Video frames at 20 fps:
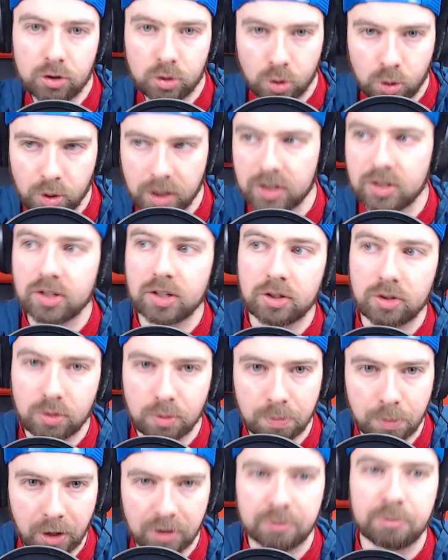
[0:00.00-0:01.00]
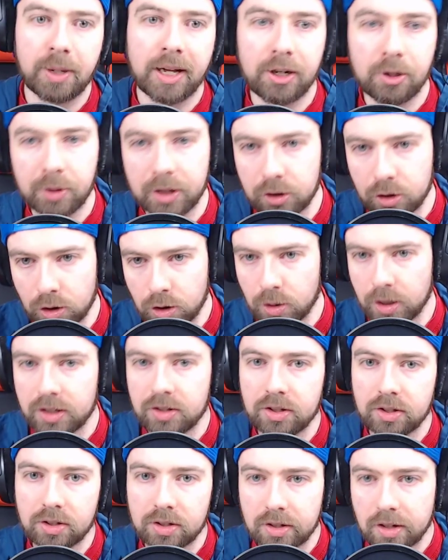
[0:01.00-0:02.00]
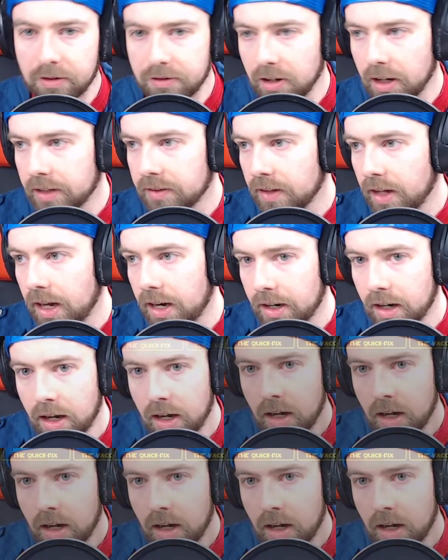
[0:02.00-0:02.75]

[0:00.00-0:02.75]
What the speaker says: crits, into buff banner into crits, and stuff like that.